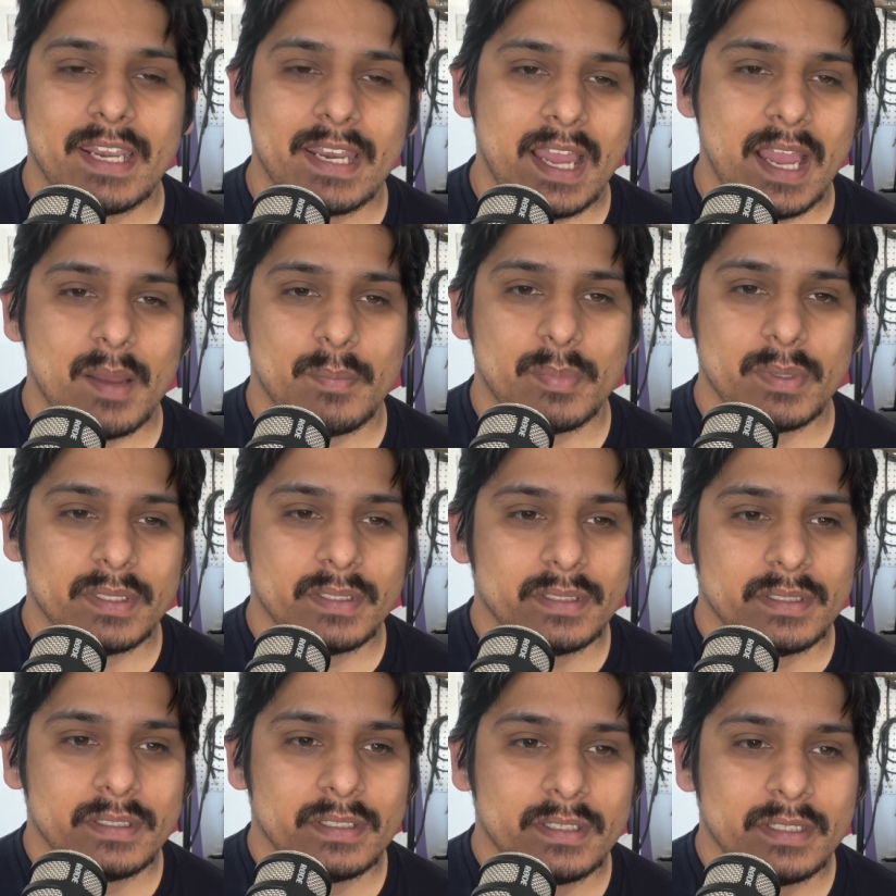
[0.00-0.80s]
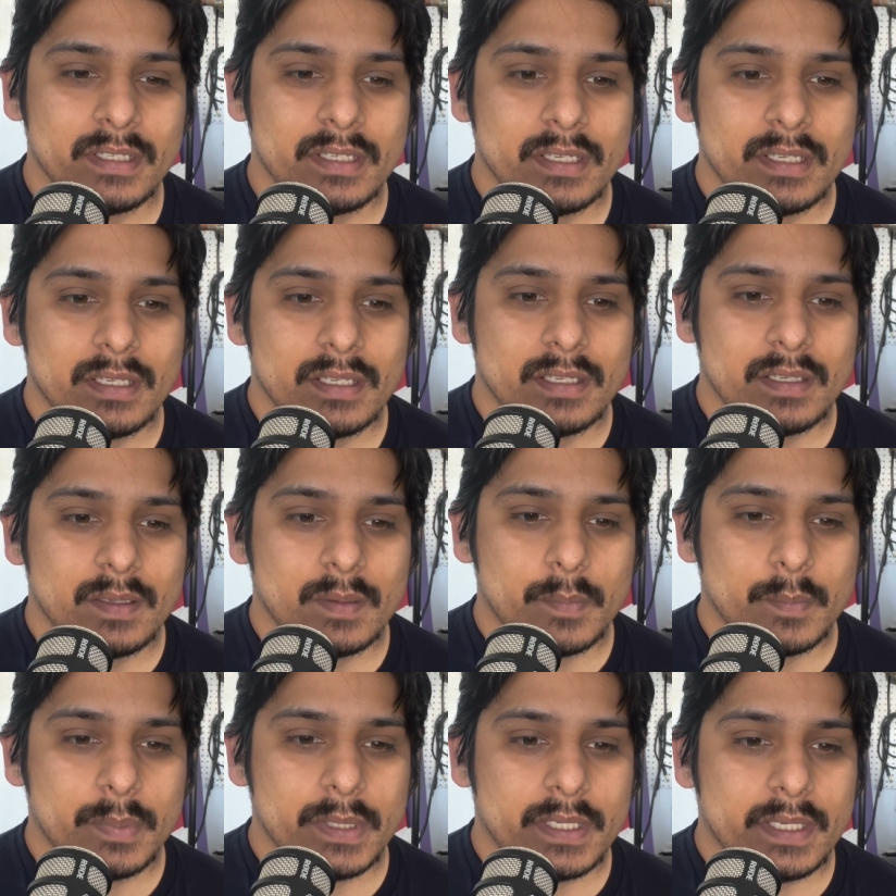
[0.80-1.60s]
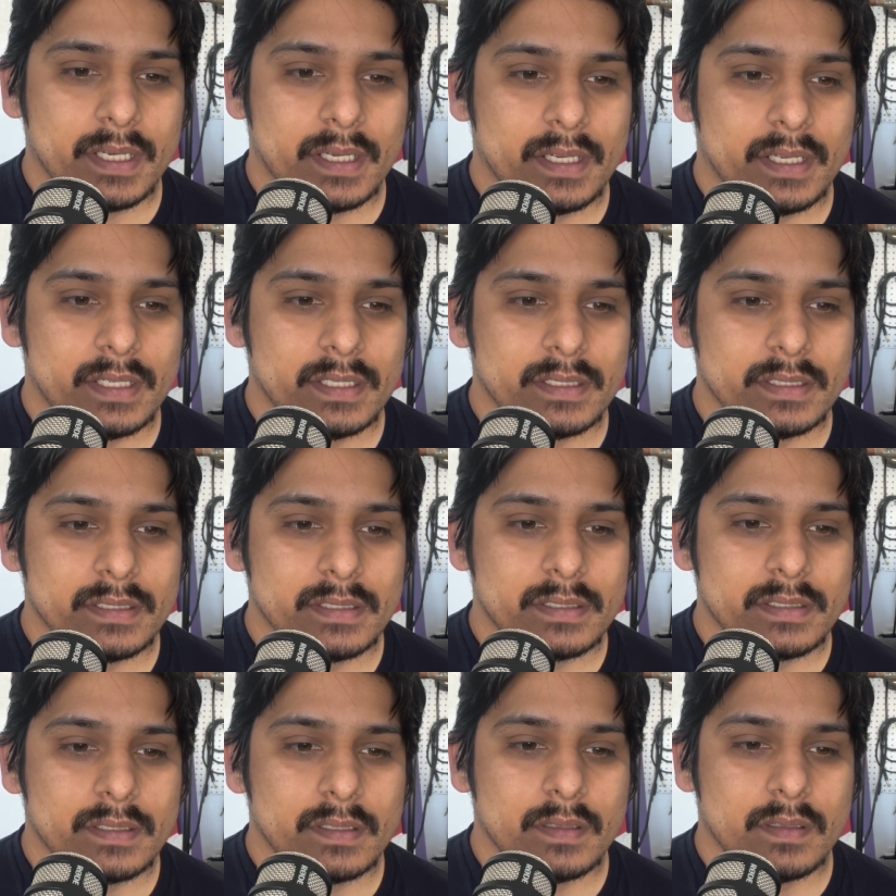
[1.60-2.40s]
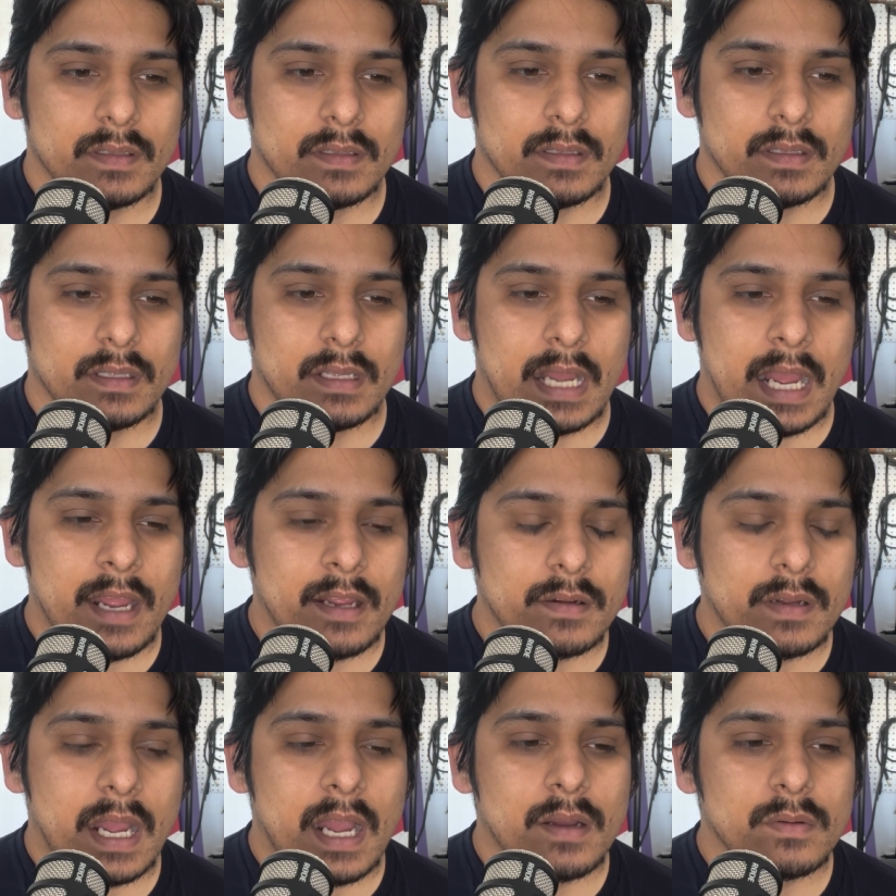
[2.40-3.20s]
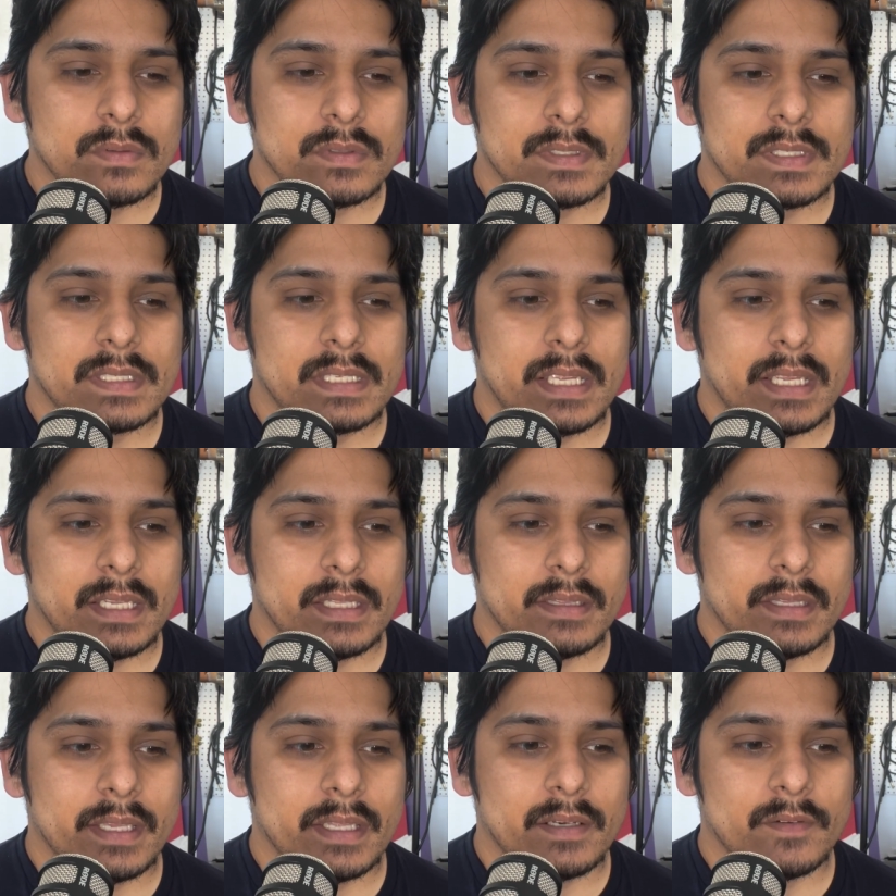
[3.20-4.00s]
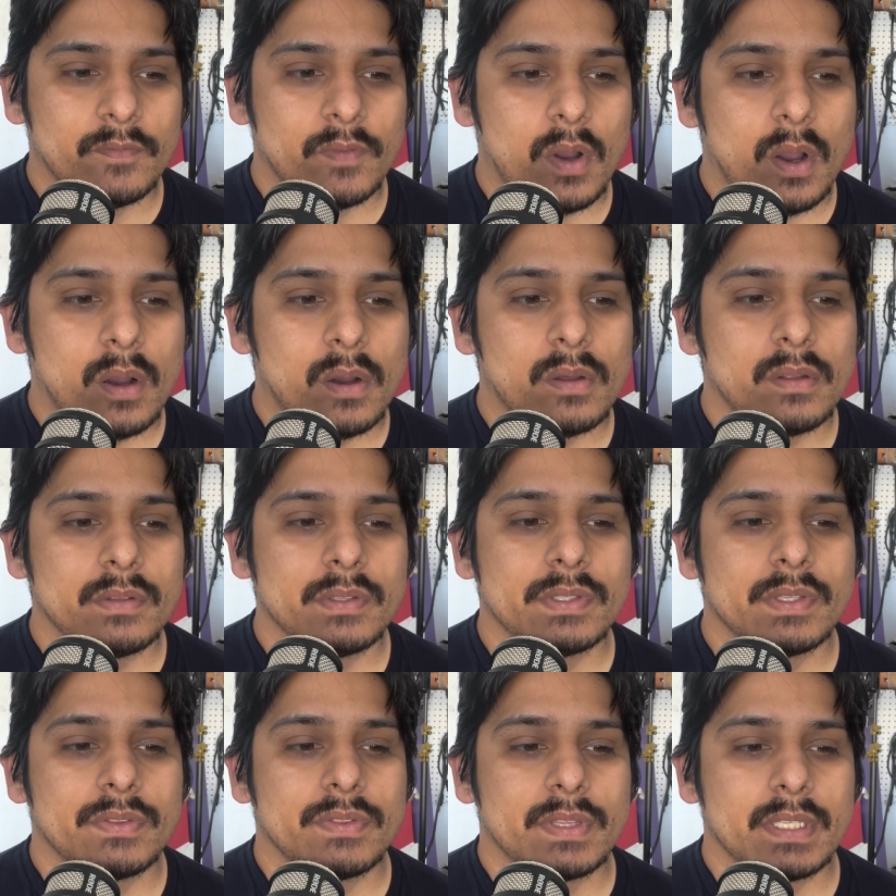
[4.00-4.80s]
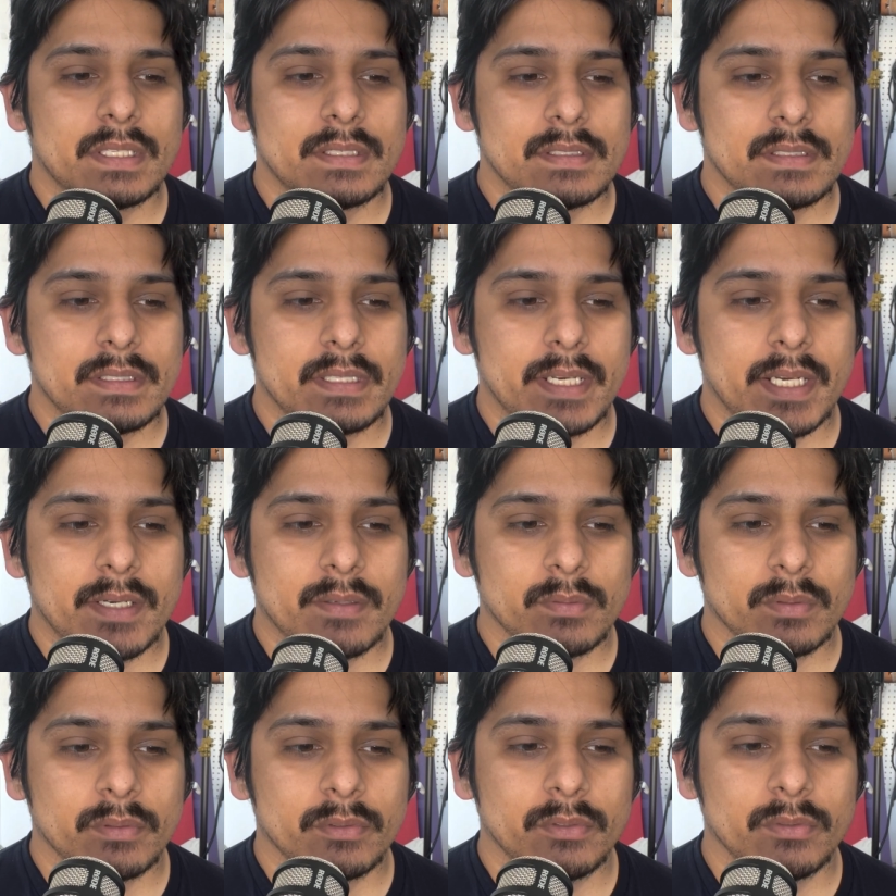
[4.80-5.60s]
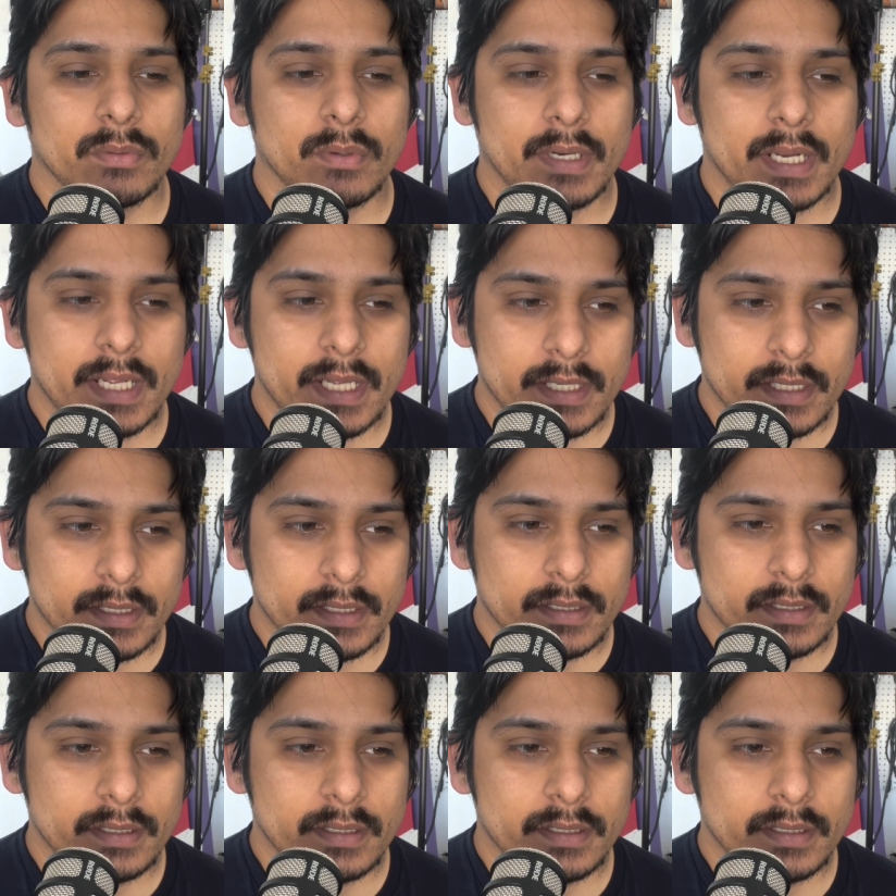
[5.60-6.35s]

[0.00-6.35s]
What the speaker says: happen. Because I will say that of all the things that I regret